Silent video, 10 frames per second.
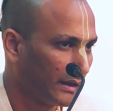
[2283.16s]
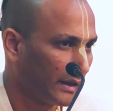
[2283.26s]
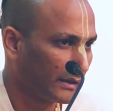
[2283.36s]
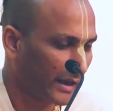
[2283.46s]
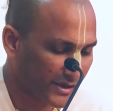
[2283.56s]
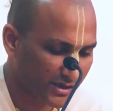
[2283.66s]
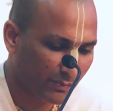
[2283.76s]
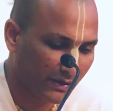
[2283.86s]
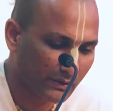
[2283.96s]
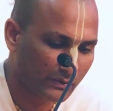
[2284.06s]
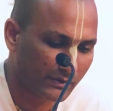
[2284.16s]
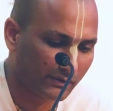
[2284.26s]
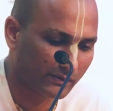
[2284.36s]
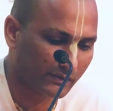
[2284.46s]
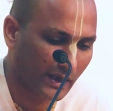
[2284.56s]
attachment to
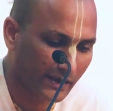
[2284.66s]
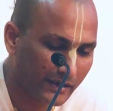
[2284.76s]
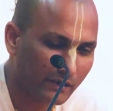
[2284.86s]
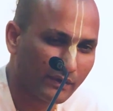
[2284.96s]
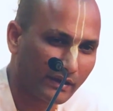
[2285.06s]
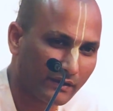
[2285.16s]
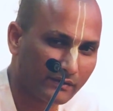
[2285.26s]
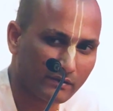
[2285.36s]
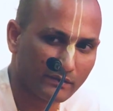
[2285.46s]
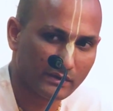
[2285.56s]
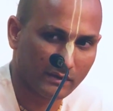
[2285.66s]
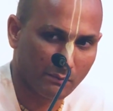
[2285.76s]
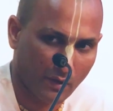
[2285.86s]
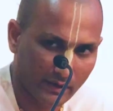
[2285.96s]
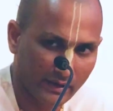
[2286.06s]
this identification with this
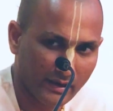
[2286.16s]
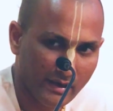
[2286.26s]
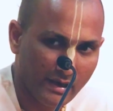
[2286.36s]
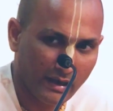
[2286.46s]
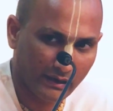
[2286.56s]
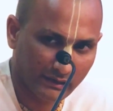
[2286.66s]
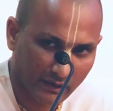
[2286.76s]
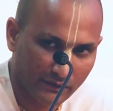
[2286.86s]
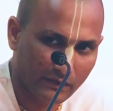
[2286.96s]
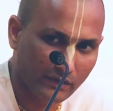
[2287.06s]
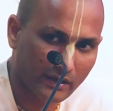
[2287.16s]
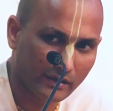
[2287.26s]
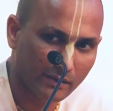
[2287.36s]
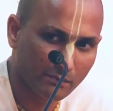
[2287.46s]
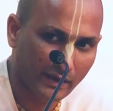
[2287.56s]
body, and
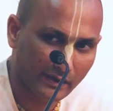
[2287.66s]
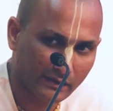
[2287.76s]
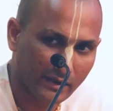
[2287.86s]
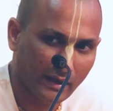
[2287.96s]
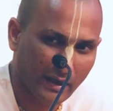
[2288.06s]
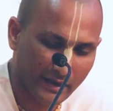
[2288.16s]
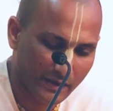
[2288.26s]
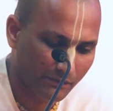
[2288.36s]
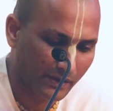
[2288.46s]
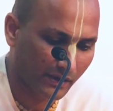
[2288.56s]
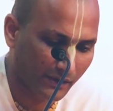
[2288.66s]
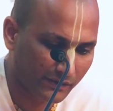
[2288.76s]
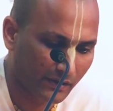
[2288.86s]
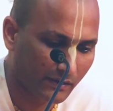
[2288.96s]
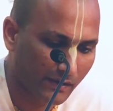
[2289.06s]
consequently by that
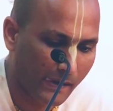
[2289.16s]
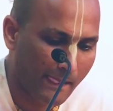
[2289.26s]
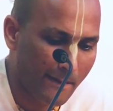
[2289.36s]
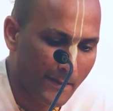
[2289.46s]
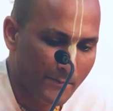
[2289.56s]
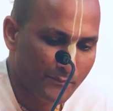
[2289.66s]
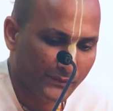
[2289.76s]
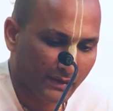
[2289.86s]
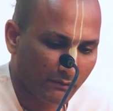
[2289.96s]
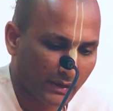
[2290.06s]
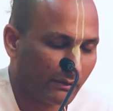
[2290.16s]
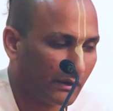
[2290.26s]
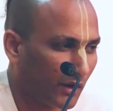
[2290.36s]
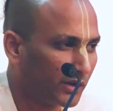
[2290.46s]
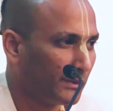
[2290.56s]
identification one will
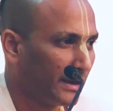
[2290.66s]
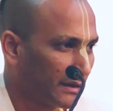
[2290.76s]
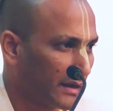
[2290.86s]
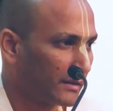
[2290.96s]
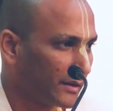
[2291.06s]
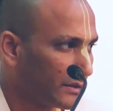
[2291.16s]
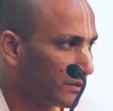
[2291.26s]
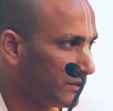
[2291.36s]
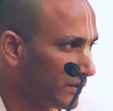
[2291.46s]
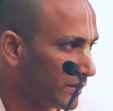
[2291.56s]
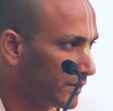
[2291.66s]
not be attracted to